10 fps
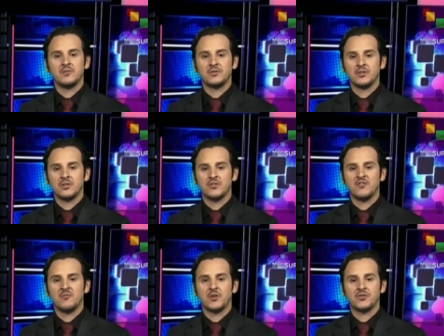imposition
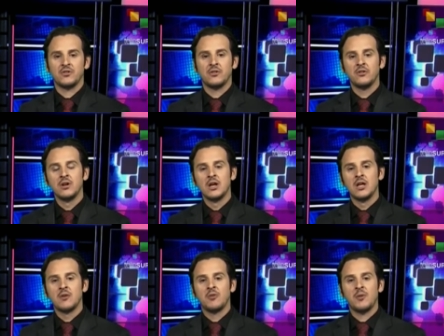of martial law
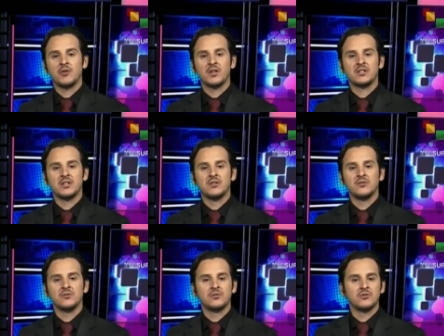by President
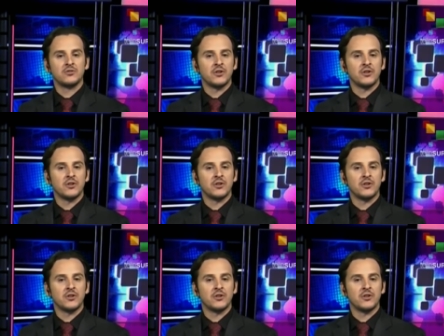Yoon Suk